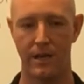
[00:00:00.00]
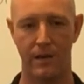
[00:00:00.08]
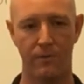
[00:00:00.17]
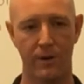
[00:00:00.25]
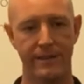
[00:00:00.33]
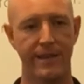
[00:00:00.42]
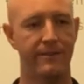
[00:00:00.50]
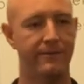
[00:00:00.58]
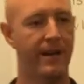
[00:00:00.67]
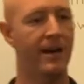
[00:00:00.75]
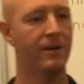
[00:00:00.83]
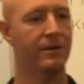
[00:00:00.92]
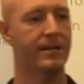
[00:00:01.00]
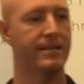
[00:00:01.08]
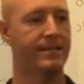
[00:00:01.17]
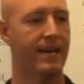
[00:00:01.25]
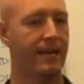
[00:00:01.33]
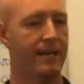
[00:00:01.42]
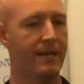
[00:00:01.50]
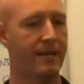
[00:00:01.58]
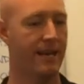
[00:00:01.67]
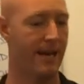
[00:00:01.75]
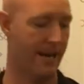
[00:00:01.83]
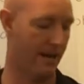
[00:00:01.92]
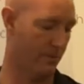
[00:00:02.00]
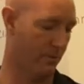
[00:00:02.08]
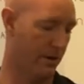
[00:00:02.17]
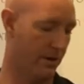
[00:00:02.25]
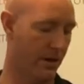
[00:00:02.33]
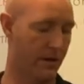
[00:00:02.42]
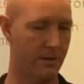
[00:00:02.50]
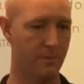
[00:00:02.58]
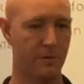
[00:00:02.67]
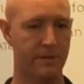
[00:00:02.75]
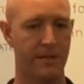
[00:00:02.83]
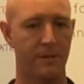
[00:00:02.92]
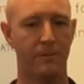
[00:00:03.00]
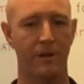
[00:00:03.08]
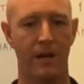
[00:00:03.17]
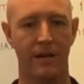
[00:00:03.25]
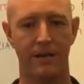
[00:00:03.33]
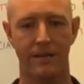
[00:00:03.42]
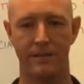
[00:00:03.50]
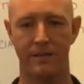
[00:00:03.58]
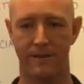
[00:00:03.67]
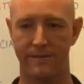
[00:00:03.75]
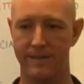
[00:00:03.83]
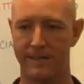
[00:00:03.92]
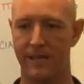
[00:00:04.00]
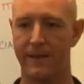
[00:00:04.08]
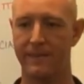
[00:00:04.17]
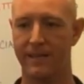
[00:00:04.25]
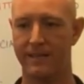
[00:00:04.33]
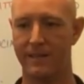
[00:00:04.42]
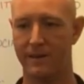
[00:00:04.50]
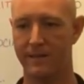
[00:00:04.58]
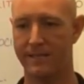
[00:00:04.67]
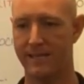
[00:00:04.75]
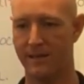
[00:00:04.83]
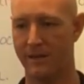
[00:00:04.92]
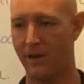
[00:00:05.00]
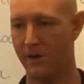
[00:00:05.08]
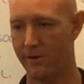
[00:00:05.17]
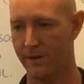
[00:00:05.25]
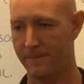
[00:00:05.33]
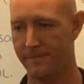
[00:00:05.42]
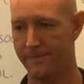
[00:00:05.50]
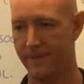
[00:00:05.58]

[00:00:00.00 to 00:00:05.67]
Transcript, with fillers: And what they found is that he had 100% blockage of his left anterior descending artery,